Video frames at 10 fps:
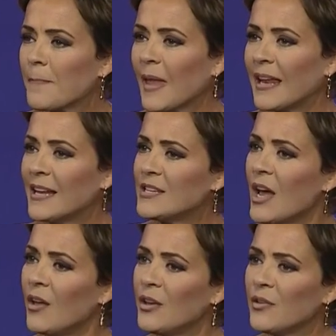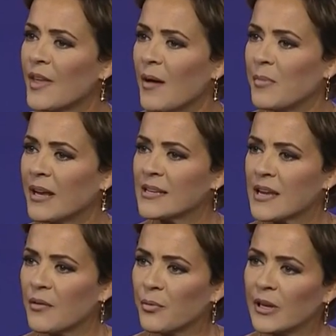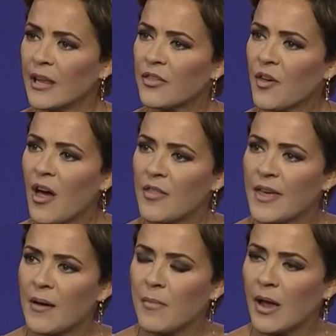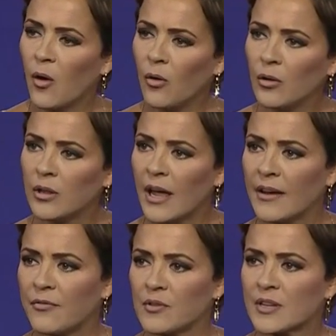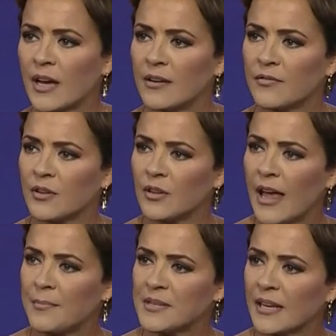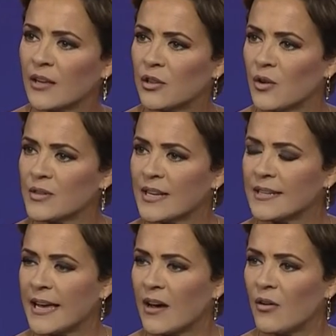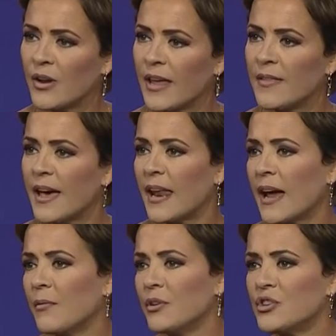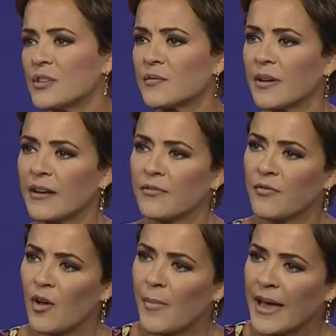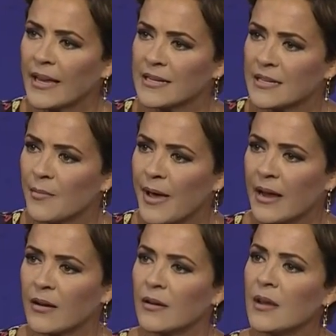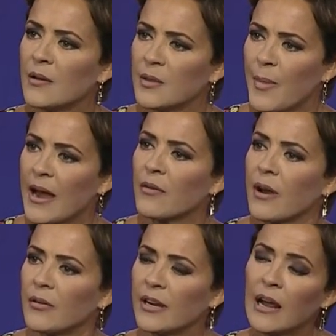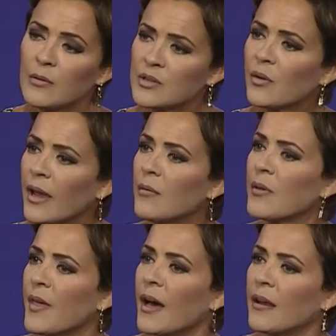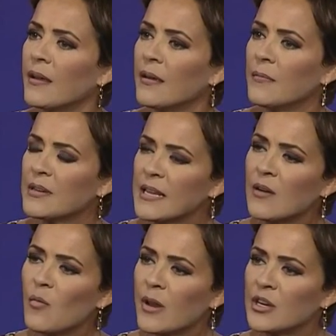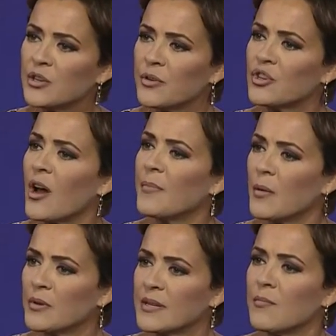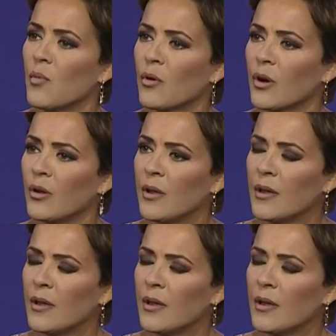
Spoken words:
And I tell you that because I really thought that my whole life was kind of collapsing and closing down and that I would just kind of fall back into the background. And I was okay with that because I didn't want to do a job that was immoral.